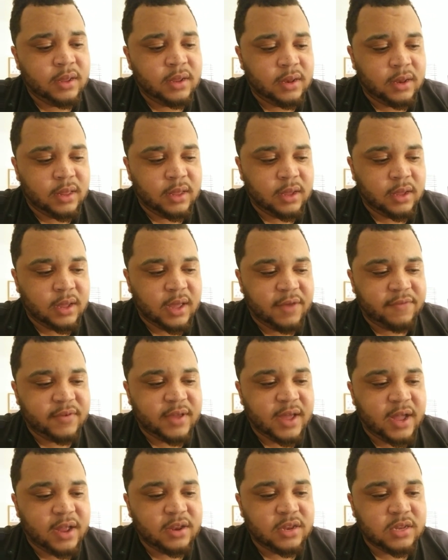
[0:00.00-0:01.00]
Like I've
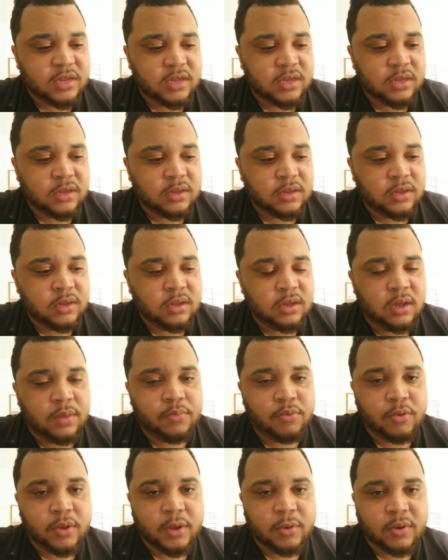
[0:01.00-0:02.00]
gotten to a
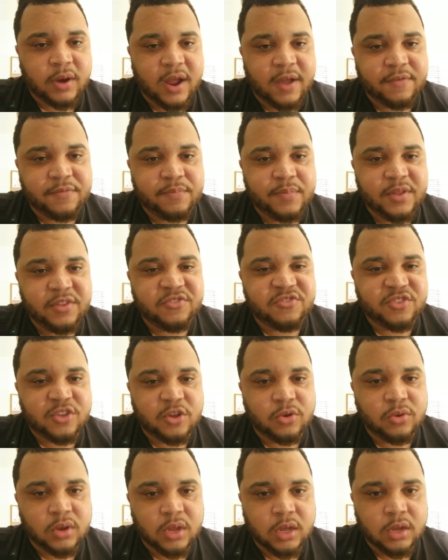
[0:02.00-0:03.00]
point where I've been so
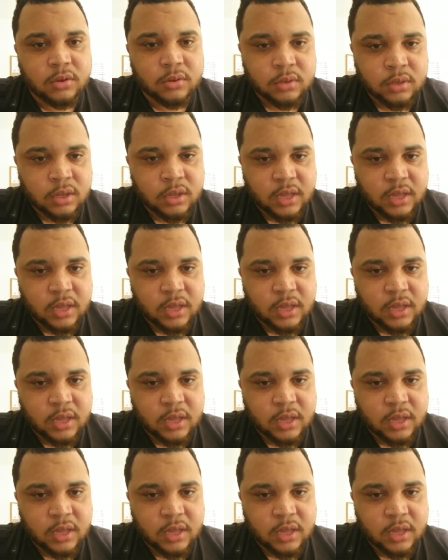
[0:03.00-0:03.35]
low.